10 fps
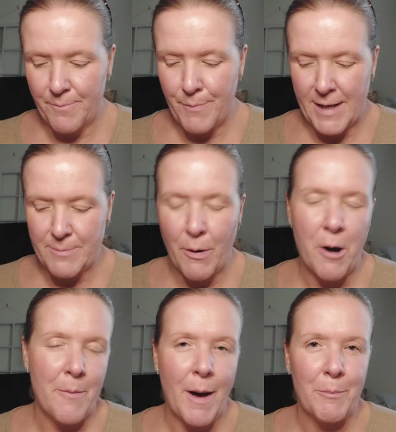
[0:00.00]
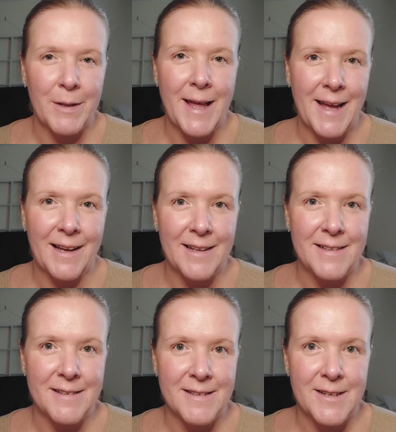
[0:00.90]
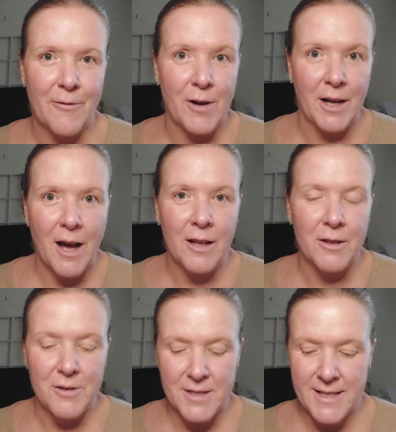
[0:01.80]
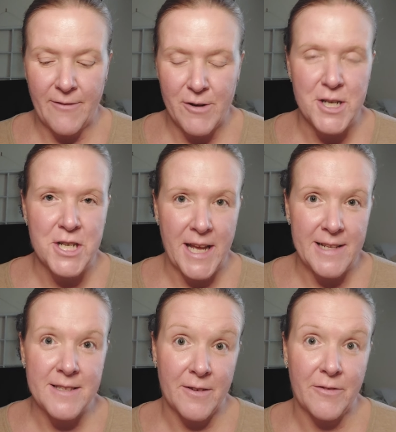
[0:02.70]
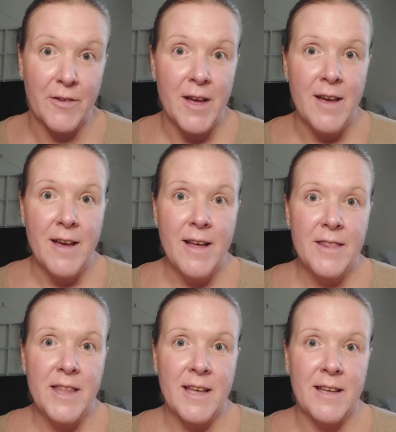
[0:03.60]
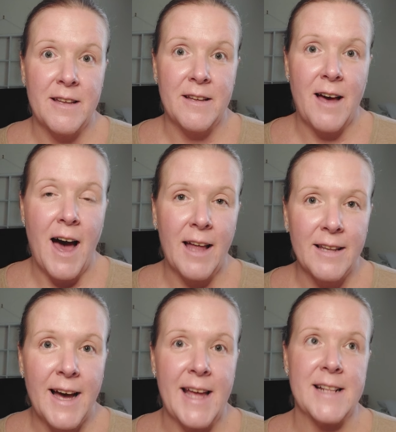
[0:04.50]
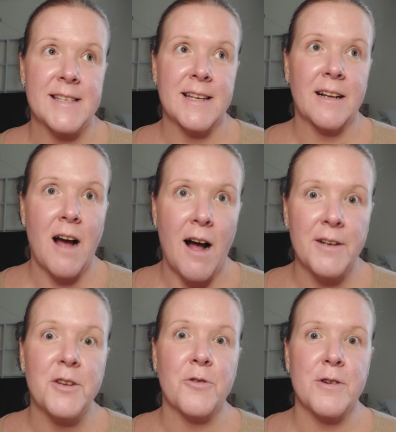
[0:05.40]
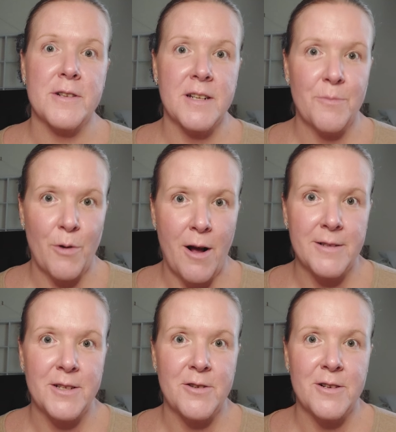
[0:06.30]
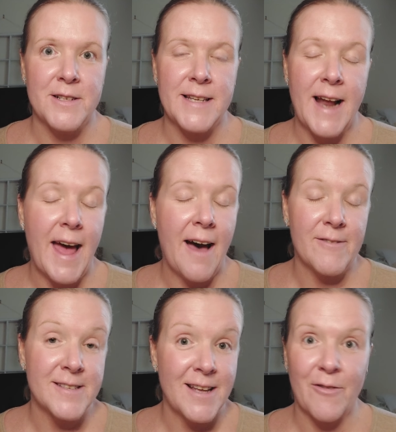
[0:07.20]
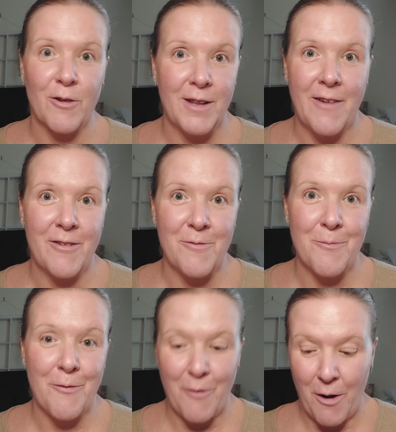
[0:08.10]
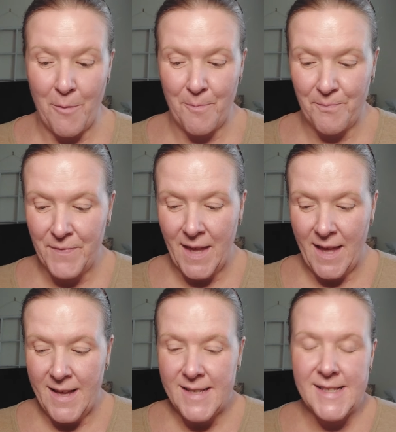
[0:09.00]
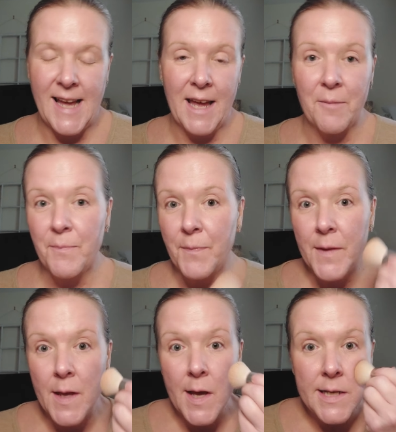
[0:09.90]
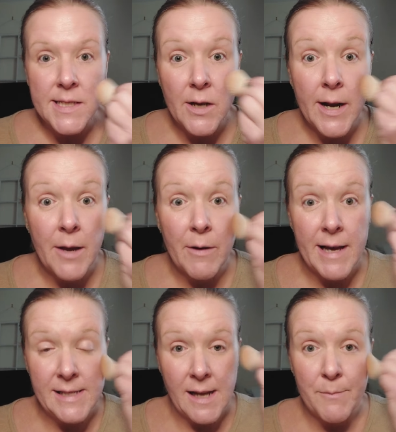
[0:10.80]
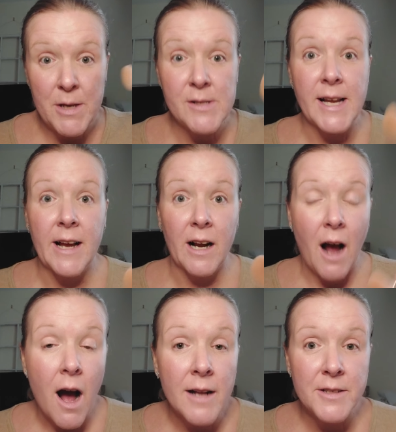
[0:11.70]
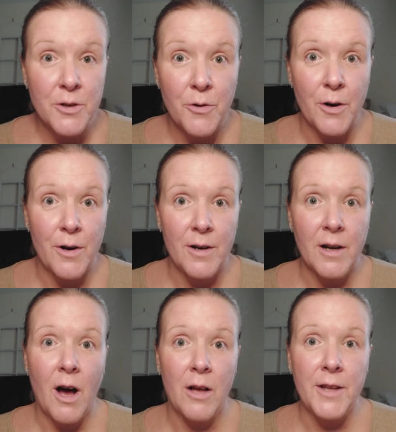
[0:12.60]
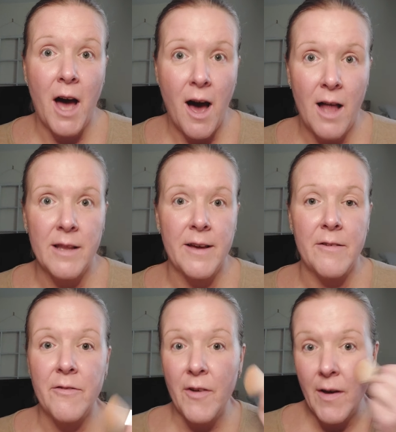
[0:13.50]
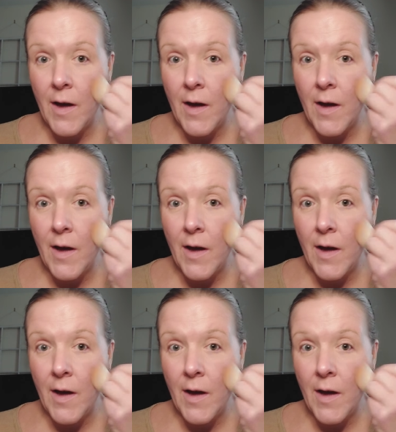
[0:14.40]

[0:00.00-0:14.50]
best part about playing in different colors, different shades of the highlights and contours and bronzers, and I have several of them from Saint. So anyways, I'm using a contour called Olive